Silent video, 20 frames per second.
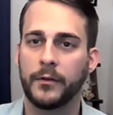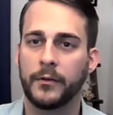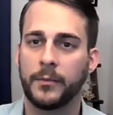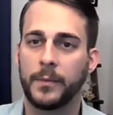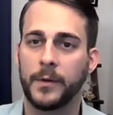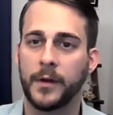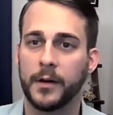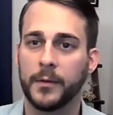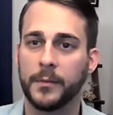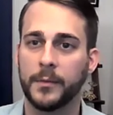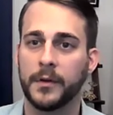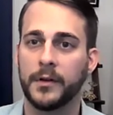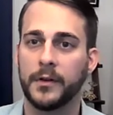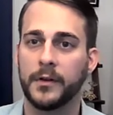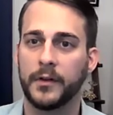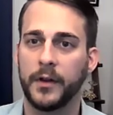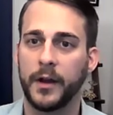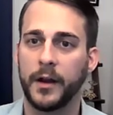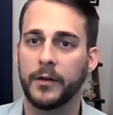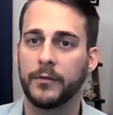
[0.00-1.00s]
of Peterman
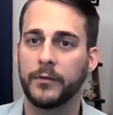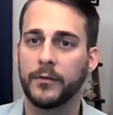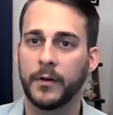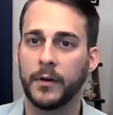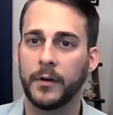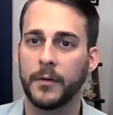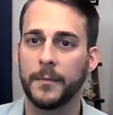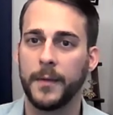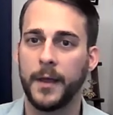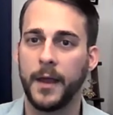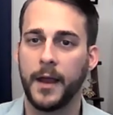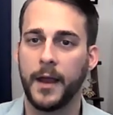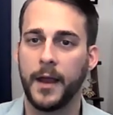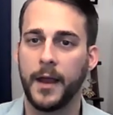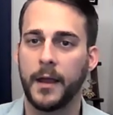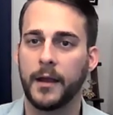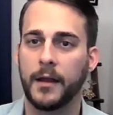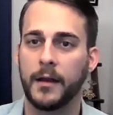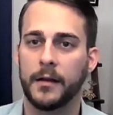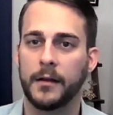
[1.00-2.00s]
Design Firm.
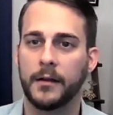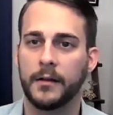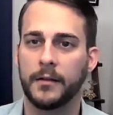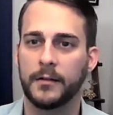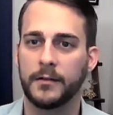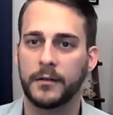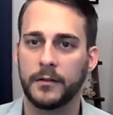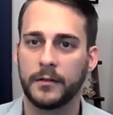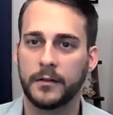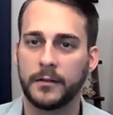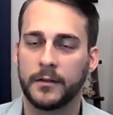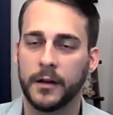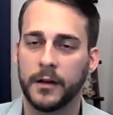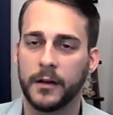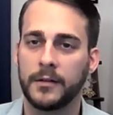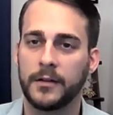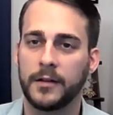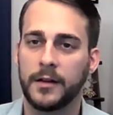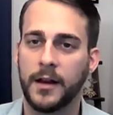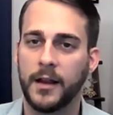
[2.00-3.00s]
And
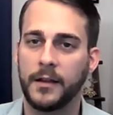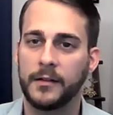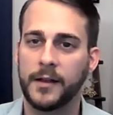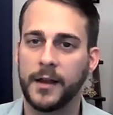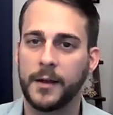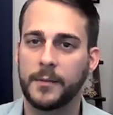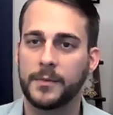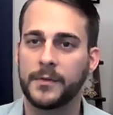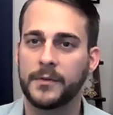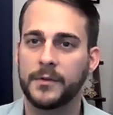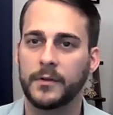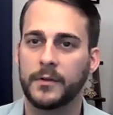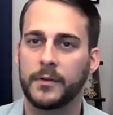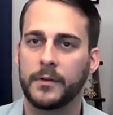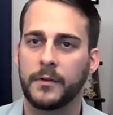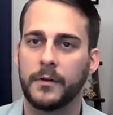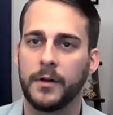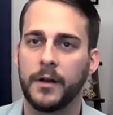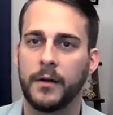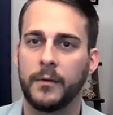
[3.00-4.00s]
on today's
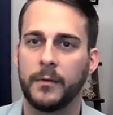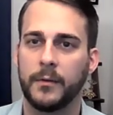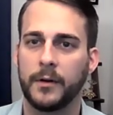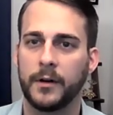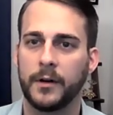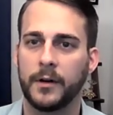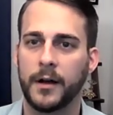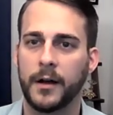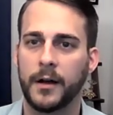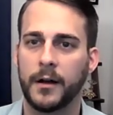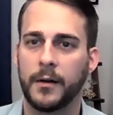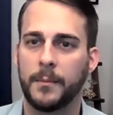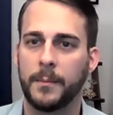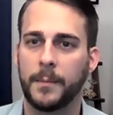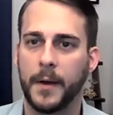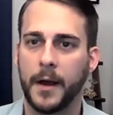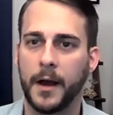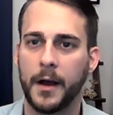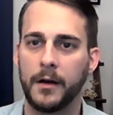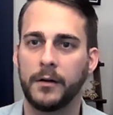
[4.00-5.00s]
episode, we're going to talk
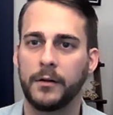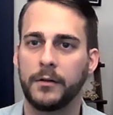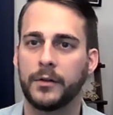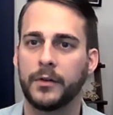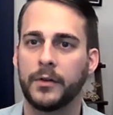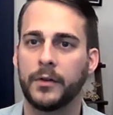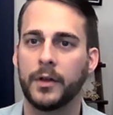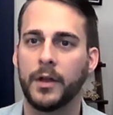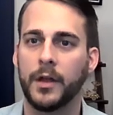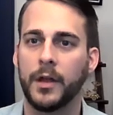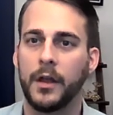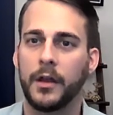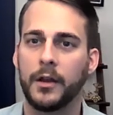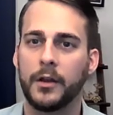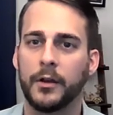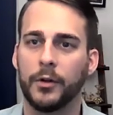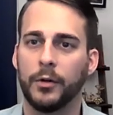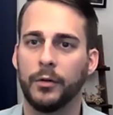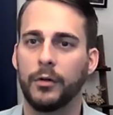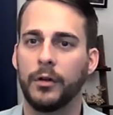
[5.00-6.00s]
about
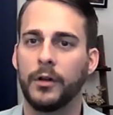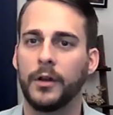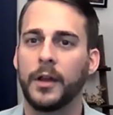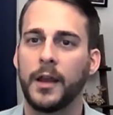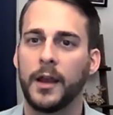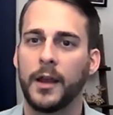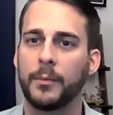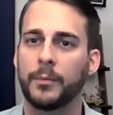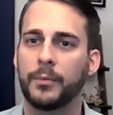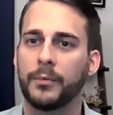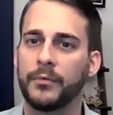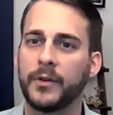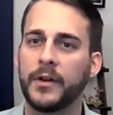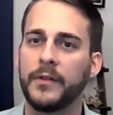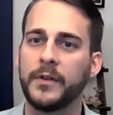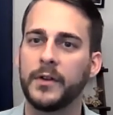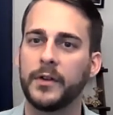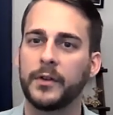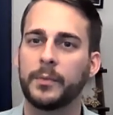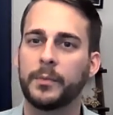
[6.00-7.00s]
looking at
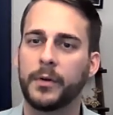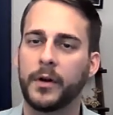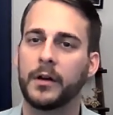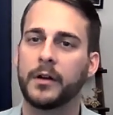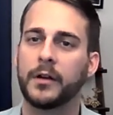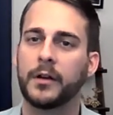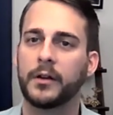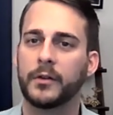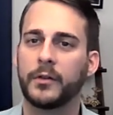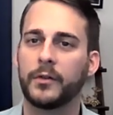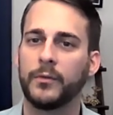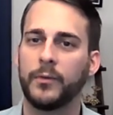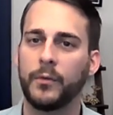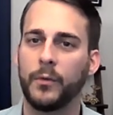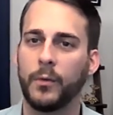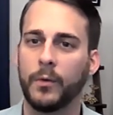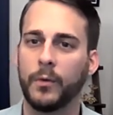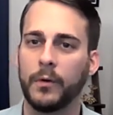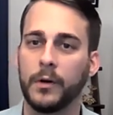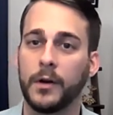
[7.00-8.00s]
previous products
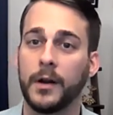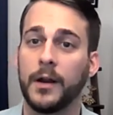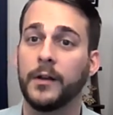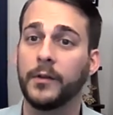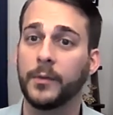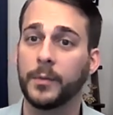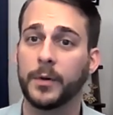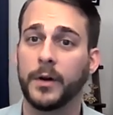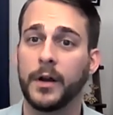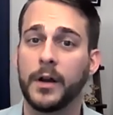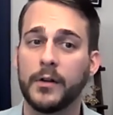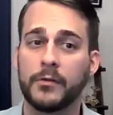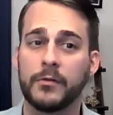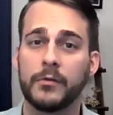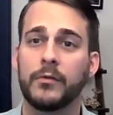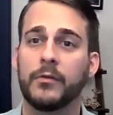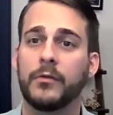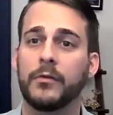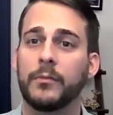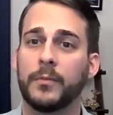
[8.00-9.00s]
for
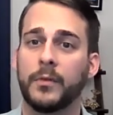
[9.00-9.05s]
inspiration